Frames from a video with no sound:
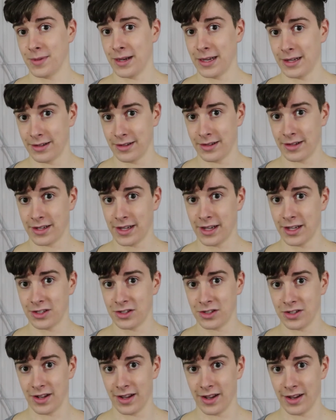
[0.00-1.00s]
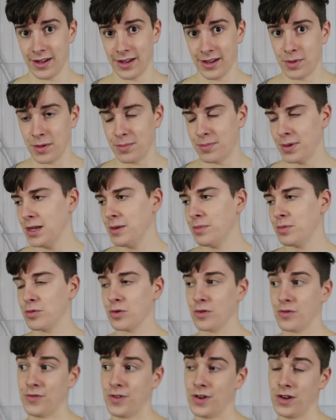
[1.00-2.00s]
are made in the kitchen, eh? But people
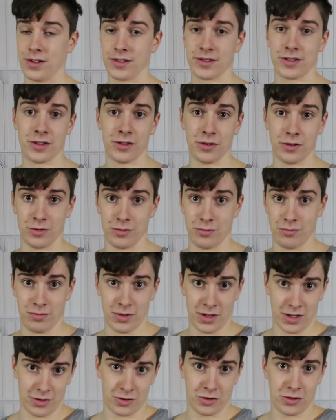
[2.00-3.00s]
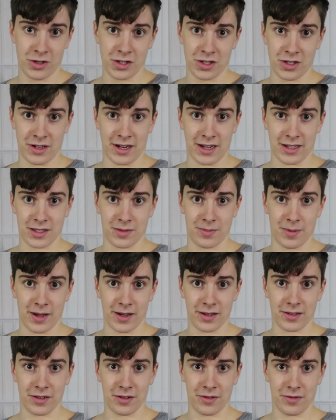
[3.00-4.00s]
refer to the nutrition
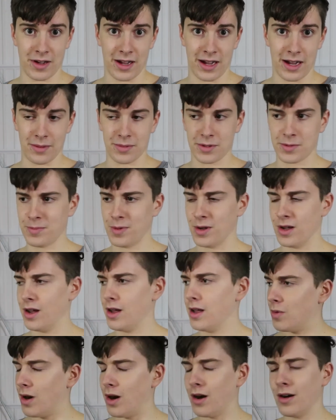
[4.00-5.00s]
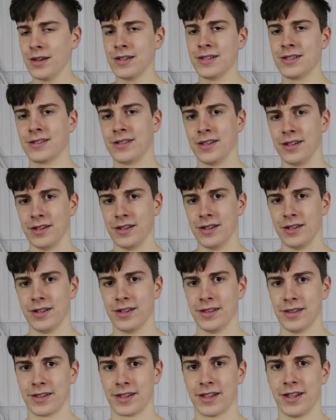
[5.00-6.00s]
aspect of abs. But what I see in the